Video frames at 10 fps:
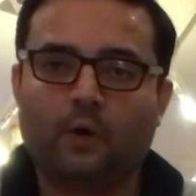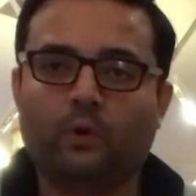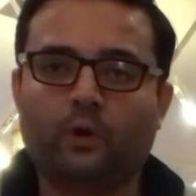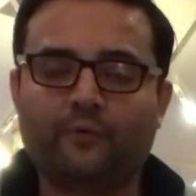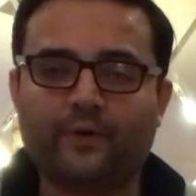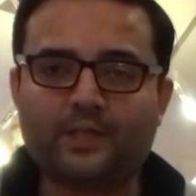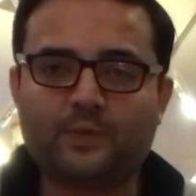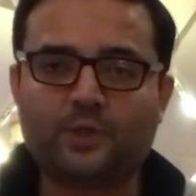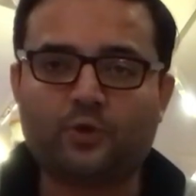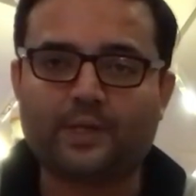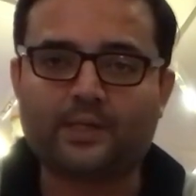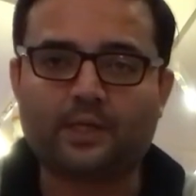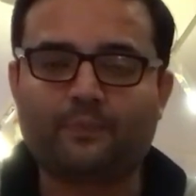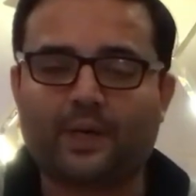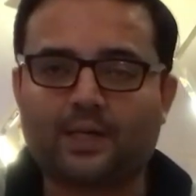We'll first be
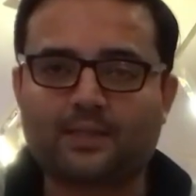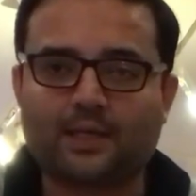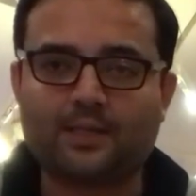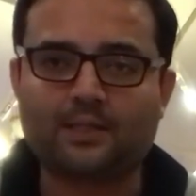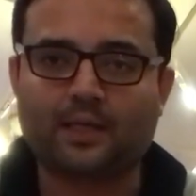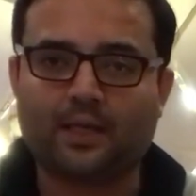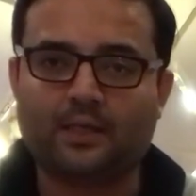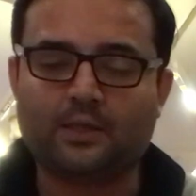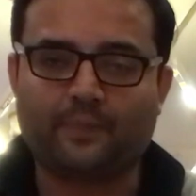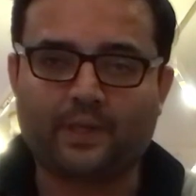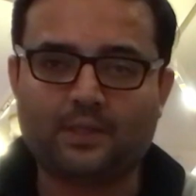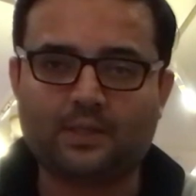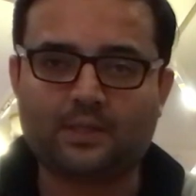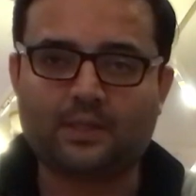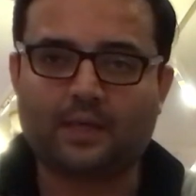tracing Pakistan's
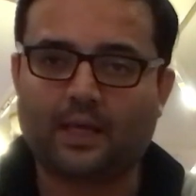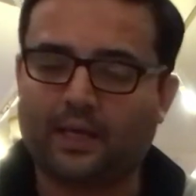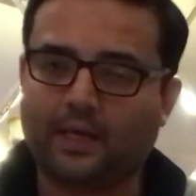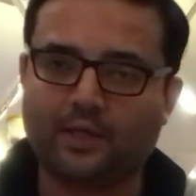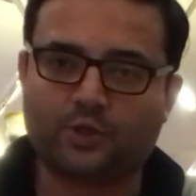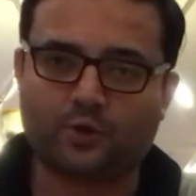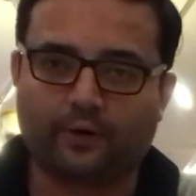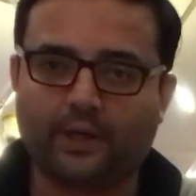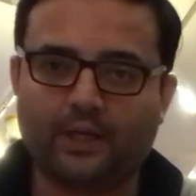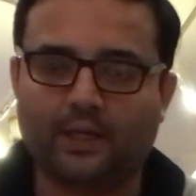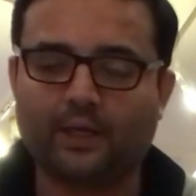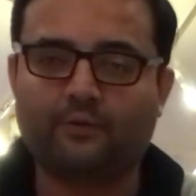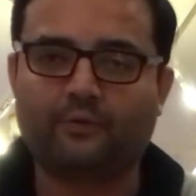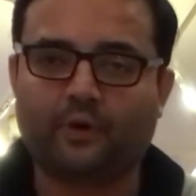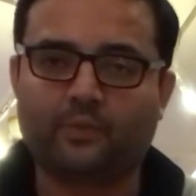independence historically
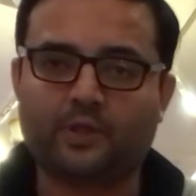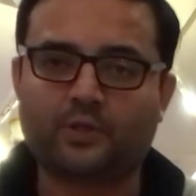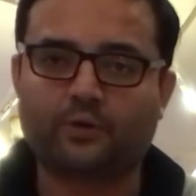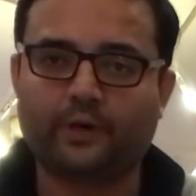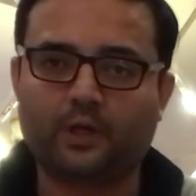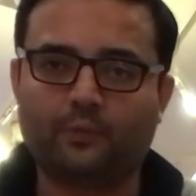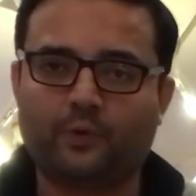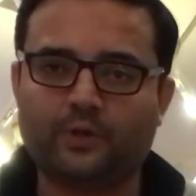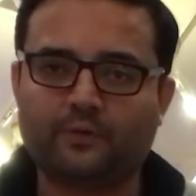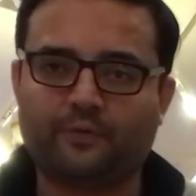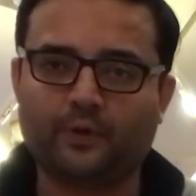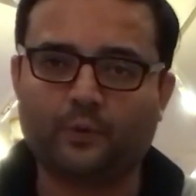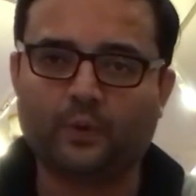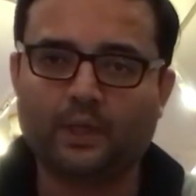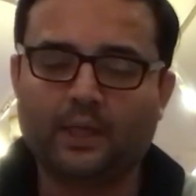from a historical point of
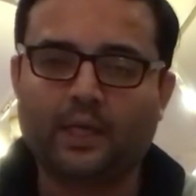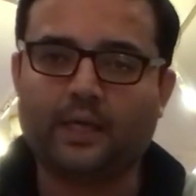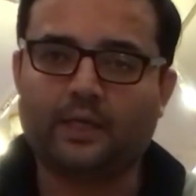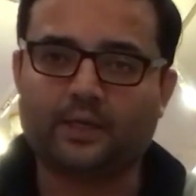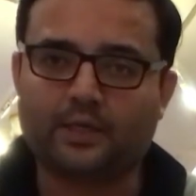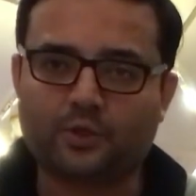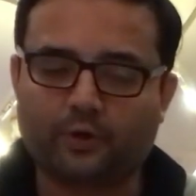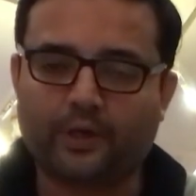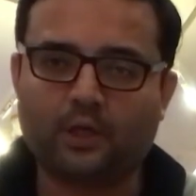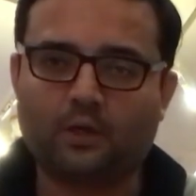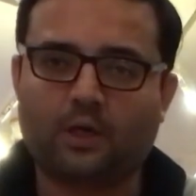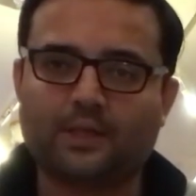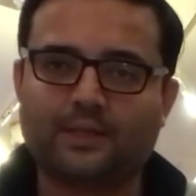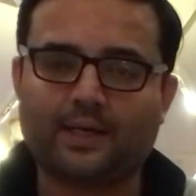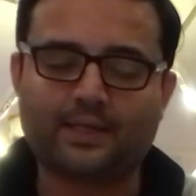view, in a historical
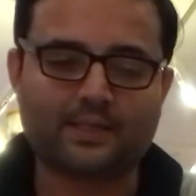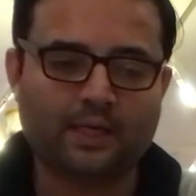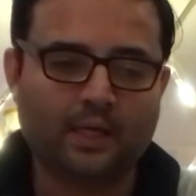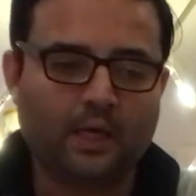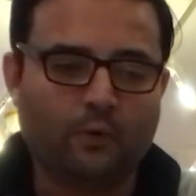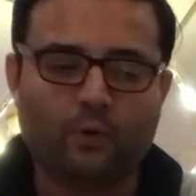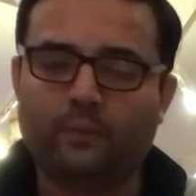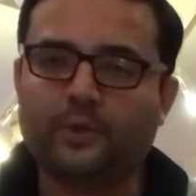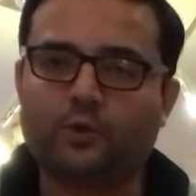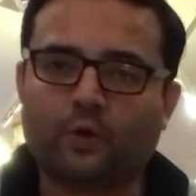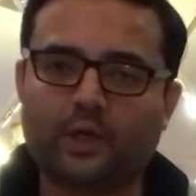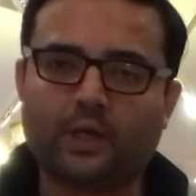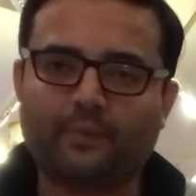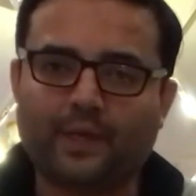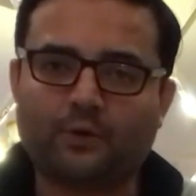context. We'll be
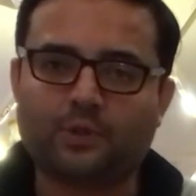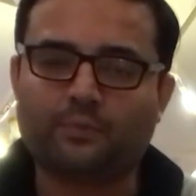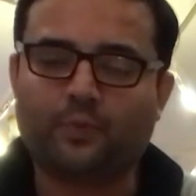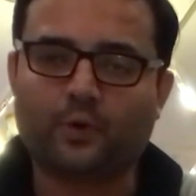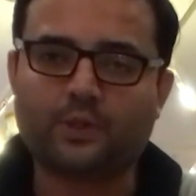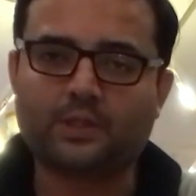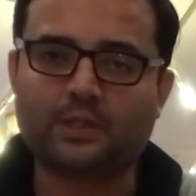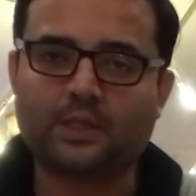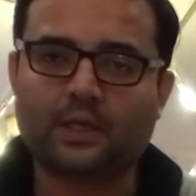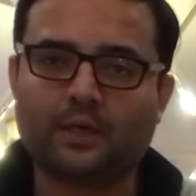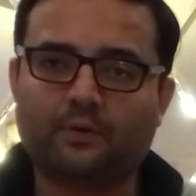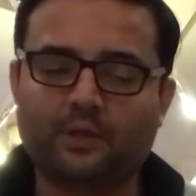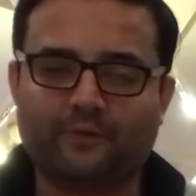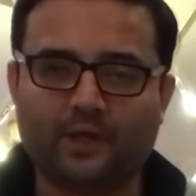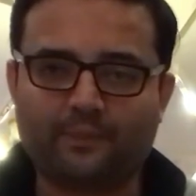talking about important
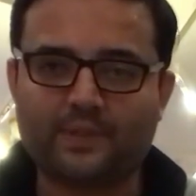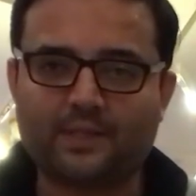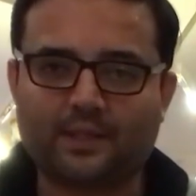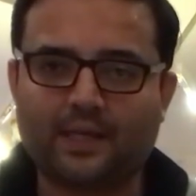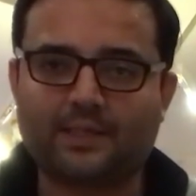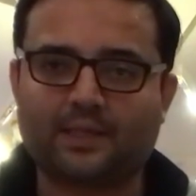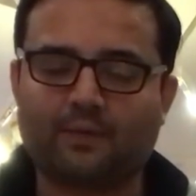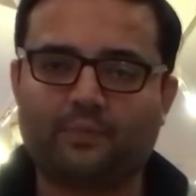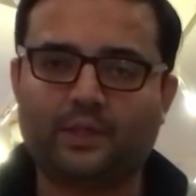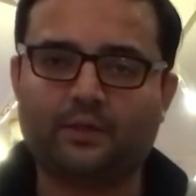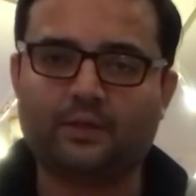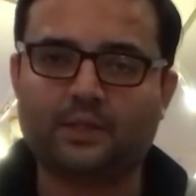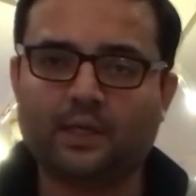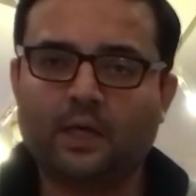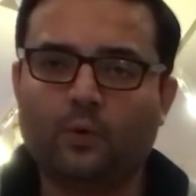developments in that time
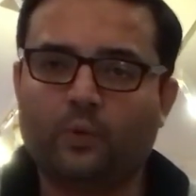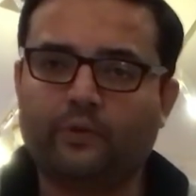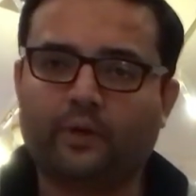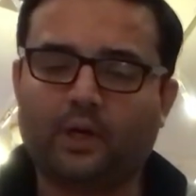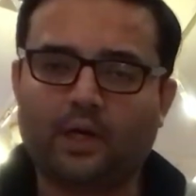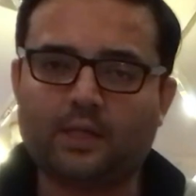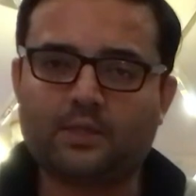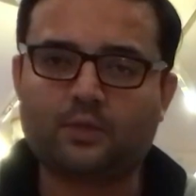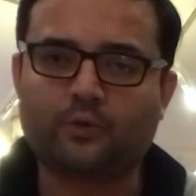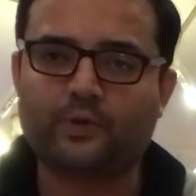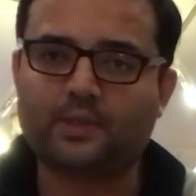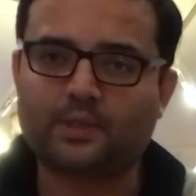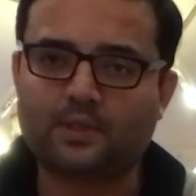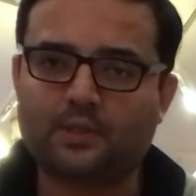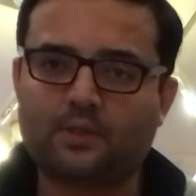period with regards to
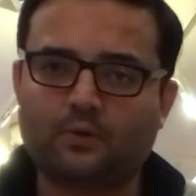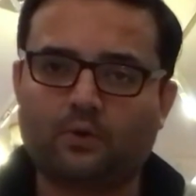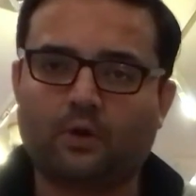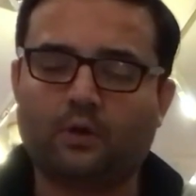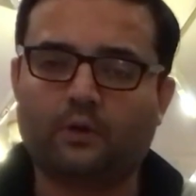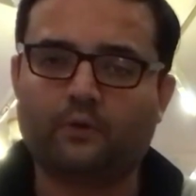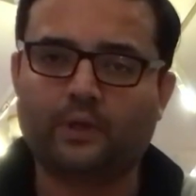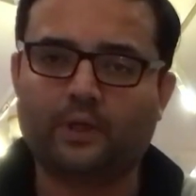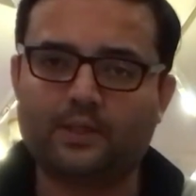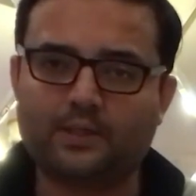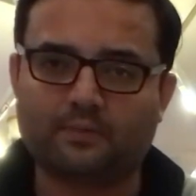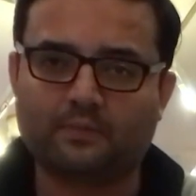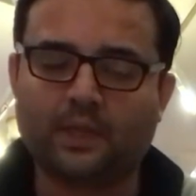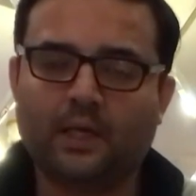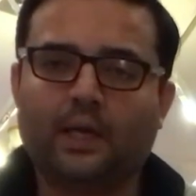resistance to colonialism,
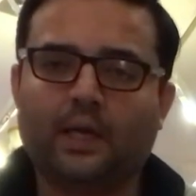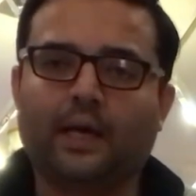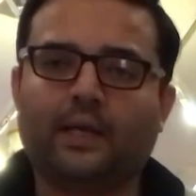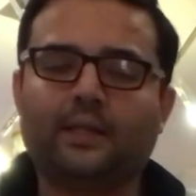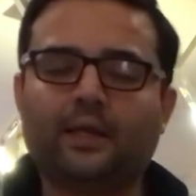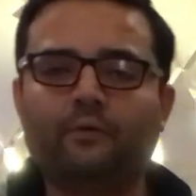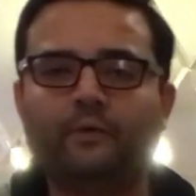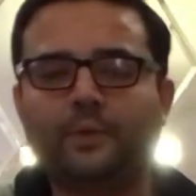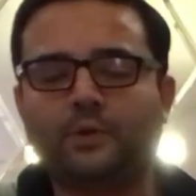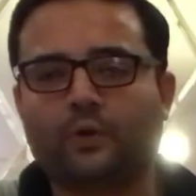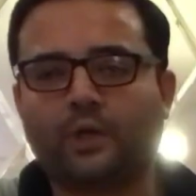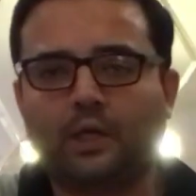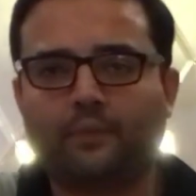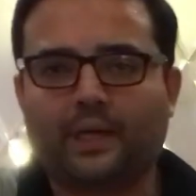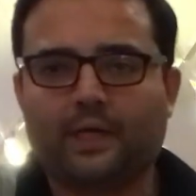and then we will be talking
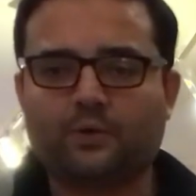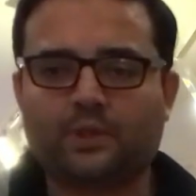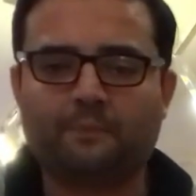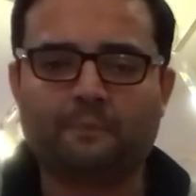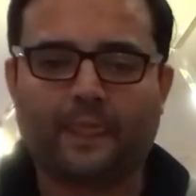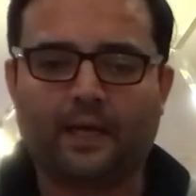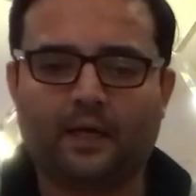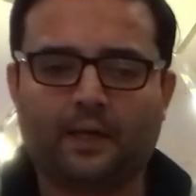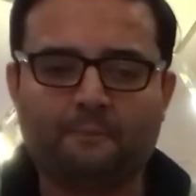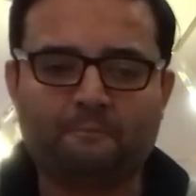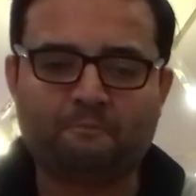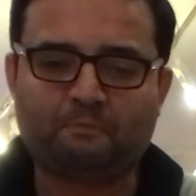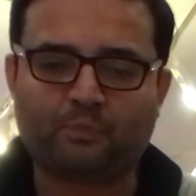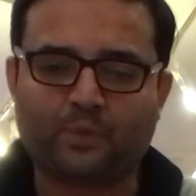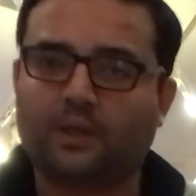about
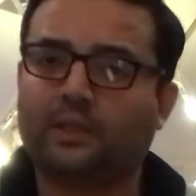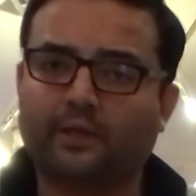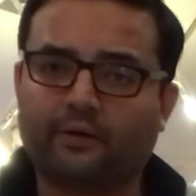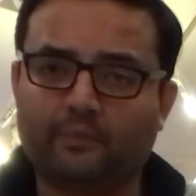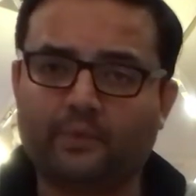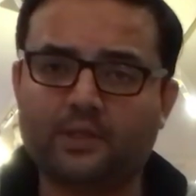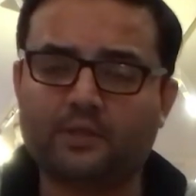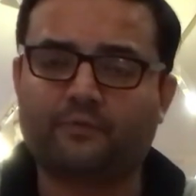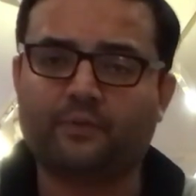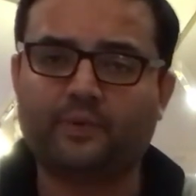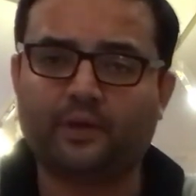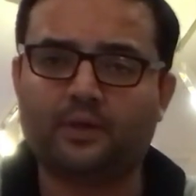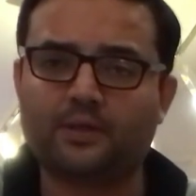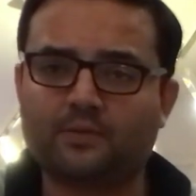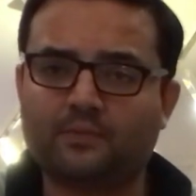the remnants of
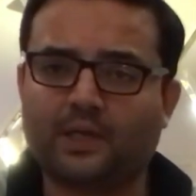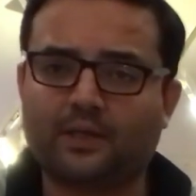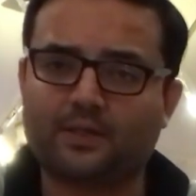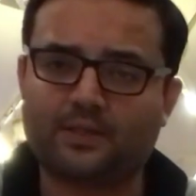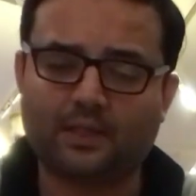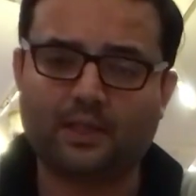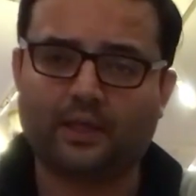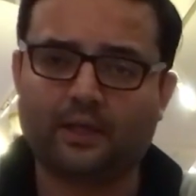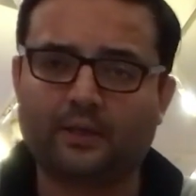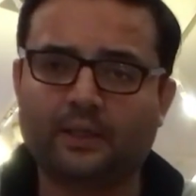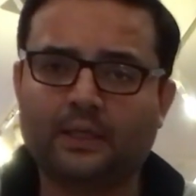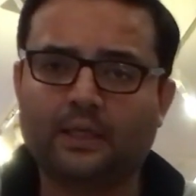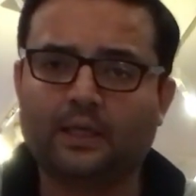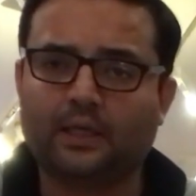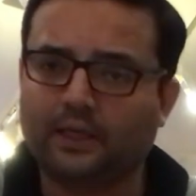imperialism that are still here
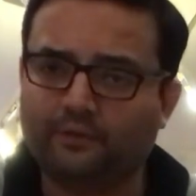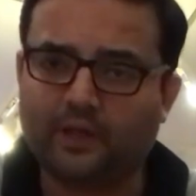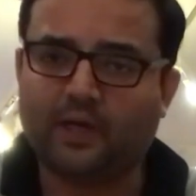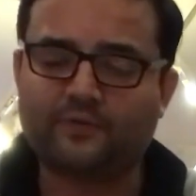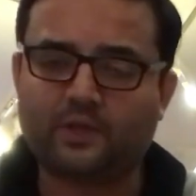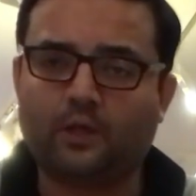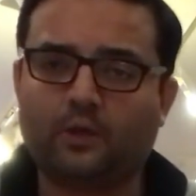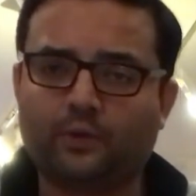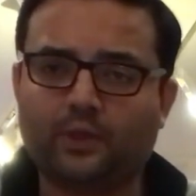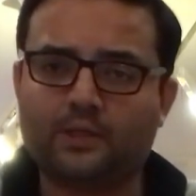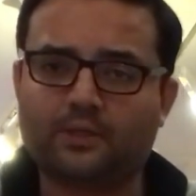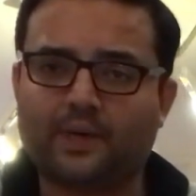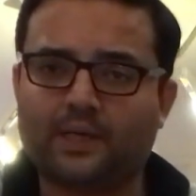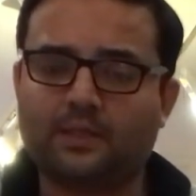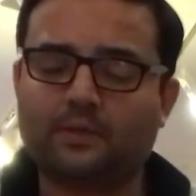even after colonialism
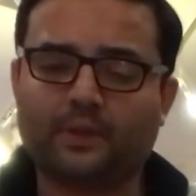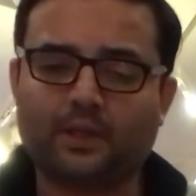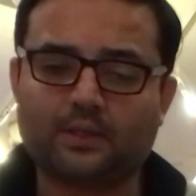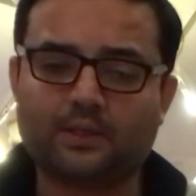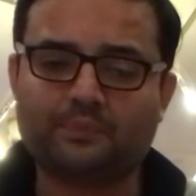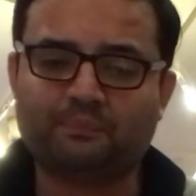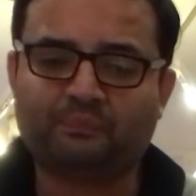has departed.